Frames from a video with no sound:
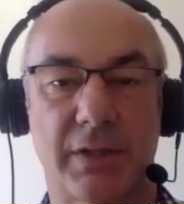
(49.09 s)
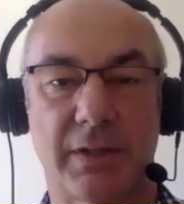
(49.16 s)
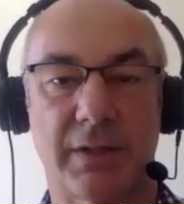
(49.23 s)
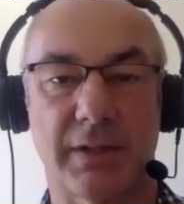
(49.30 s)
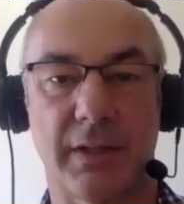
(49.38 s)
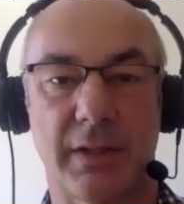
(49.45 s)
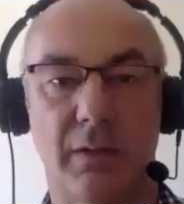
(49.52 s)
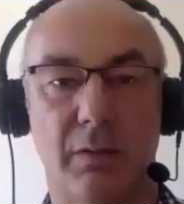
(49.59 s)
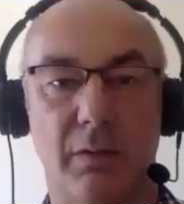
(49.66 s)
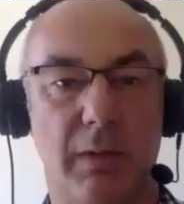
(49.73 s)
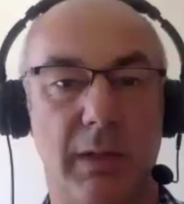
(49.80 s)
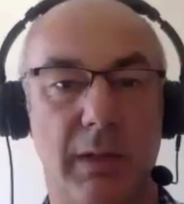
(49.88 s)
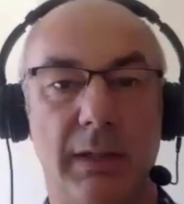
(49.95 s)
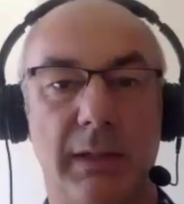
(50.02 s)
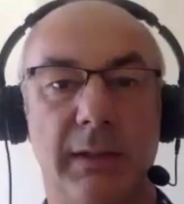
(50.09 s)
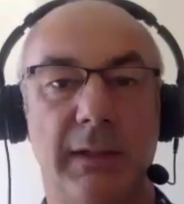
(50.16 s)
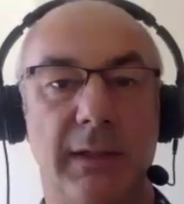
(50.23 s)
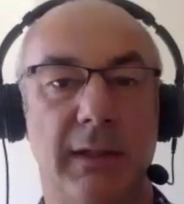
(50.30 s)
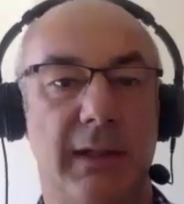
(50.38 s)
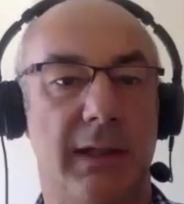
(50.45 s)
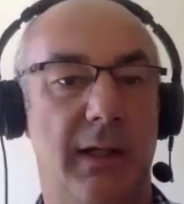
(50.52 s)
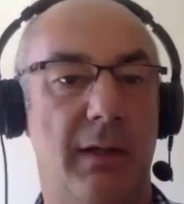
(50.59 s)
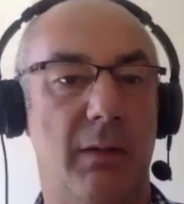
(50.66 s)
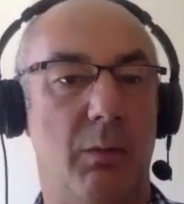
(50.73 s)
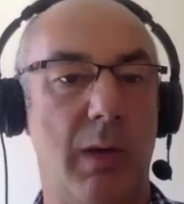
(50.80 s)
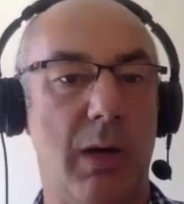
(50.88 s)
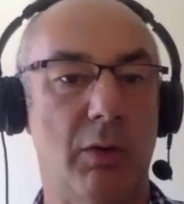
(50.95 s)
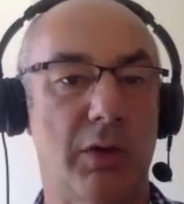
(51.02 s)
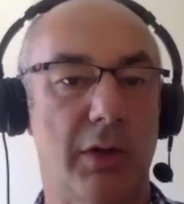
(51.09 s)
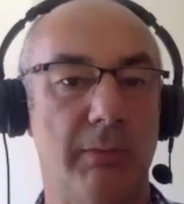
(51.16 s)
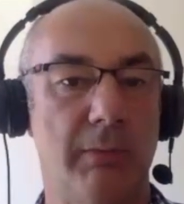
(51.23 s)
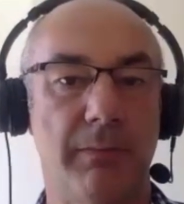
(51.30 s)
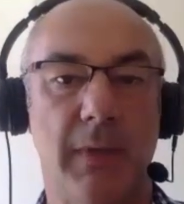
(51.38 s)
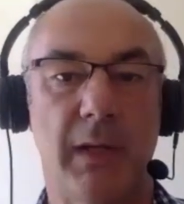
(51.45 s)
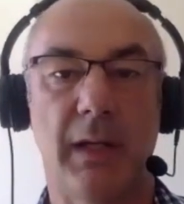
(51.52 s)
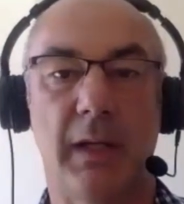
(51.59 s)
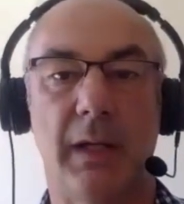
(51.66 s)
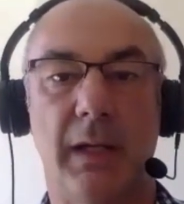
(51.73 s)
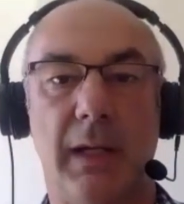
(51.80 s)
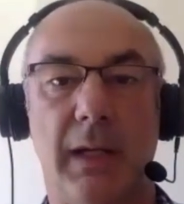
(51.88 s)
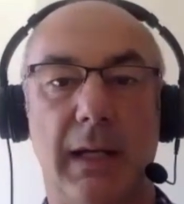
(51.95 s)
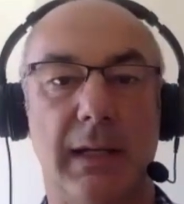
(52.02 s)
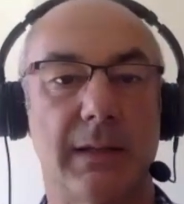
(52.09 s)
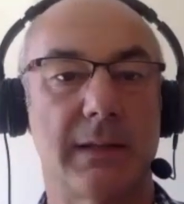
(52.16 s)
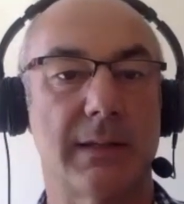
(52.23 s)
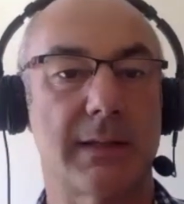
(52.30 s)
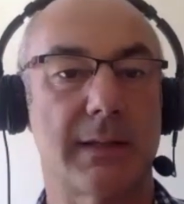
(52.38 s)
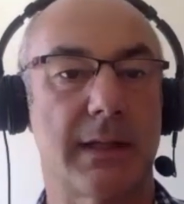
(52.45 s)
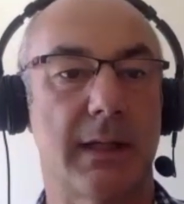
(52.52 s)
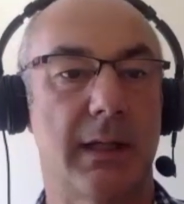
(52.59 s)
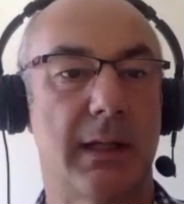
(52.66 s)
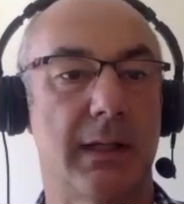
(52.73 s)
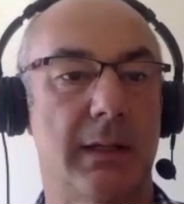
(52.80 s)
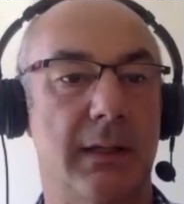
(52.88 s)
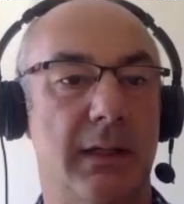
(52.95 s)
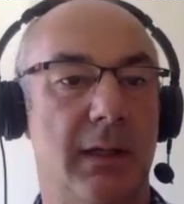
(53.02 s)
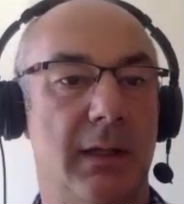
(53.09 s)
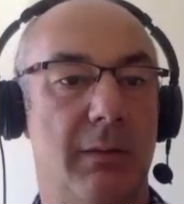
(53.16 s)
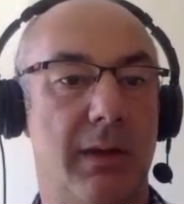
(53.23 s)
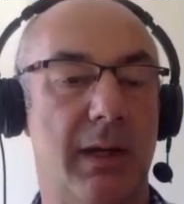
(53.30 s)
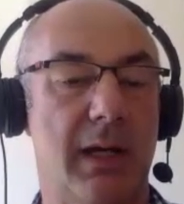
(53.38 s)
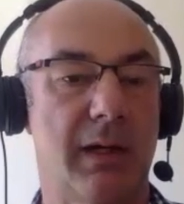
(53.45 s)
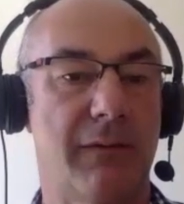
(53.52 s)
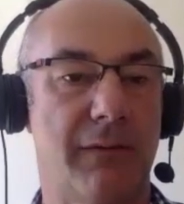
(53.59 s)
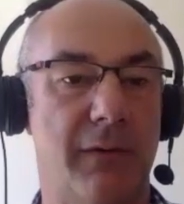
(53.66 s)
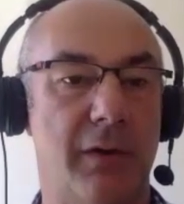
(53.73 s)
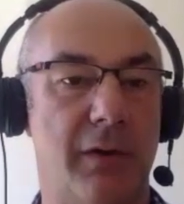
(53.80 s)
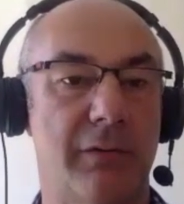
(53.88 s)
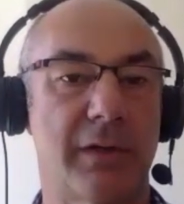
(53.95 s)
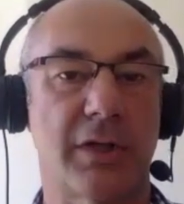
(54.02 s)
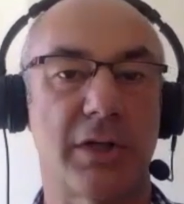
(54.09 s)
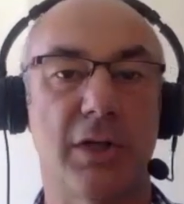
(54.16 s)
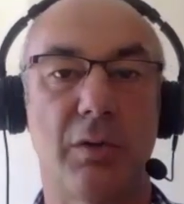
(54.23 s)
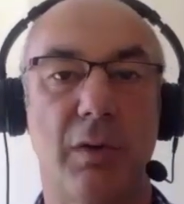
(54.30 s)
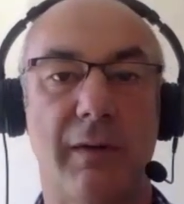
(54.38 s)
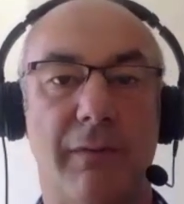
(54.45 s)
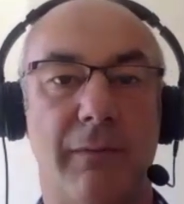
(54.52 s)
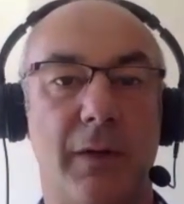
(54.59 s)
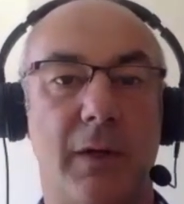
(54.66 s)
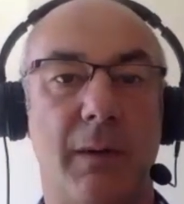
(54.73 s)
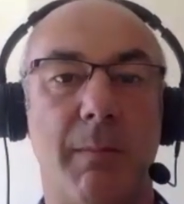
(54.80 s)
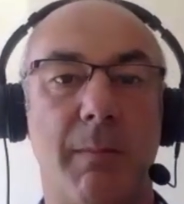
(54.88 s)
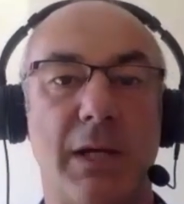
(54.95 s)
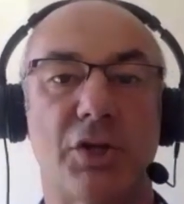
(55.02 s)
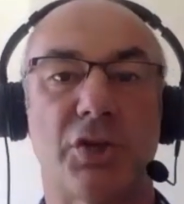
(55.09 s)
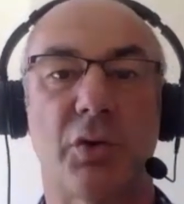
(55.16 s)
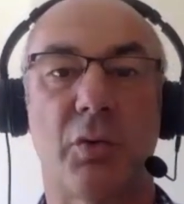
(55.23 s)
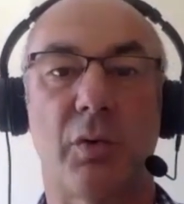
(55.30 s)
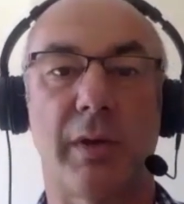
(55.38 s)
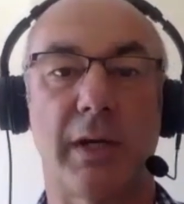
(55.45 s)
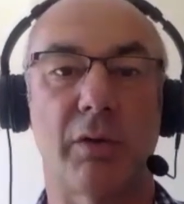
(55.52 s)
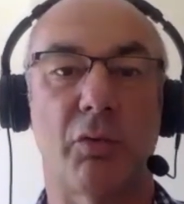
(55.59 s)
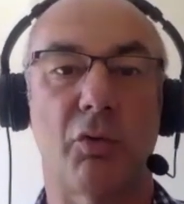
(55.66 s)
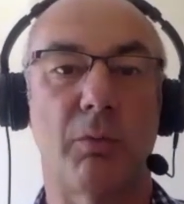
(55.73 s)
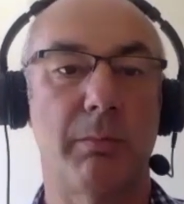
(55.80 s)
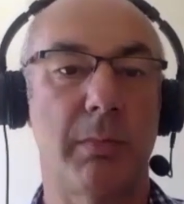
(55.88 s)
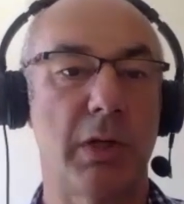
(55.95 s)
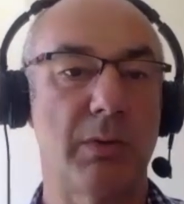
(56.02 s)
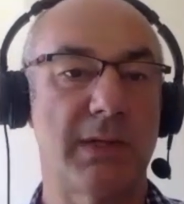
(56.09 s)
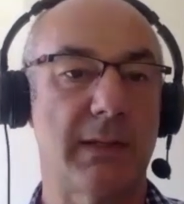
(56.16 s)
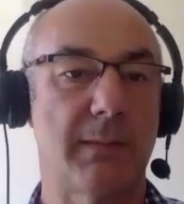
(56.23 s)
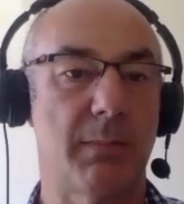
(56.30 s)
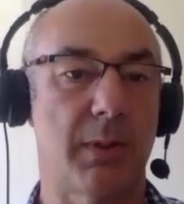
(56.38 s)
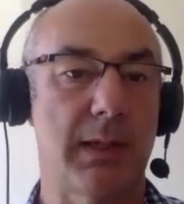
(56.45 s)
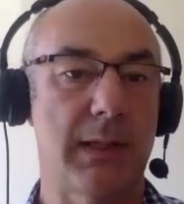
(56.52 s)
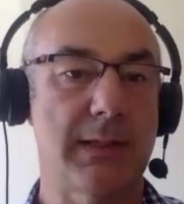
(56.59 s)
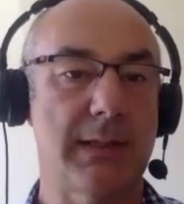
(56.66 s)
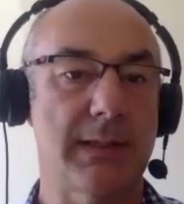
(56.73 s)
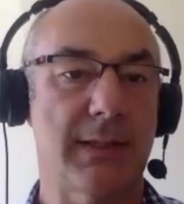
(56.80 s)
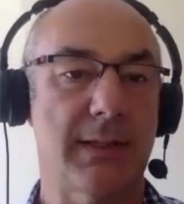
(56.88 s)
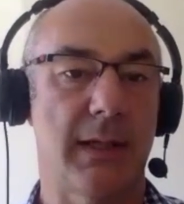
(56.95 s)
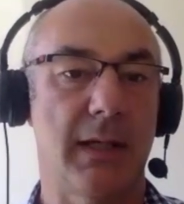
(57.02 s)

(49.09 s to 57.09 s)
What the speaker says: So welcome, and without any further ado, if you can make sure that you're all muted, please.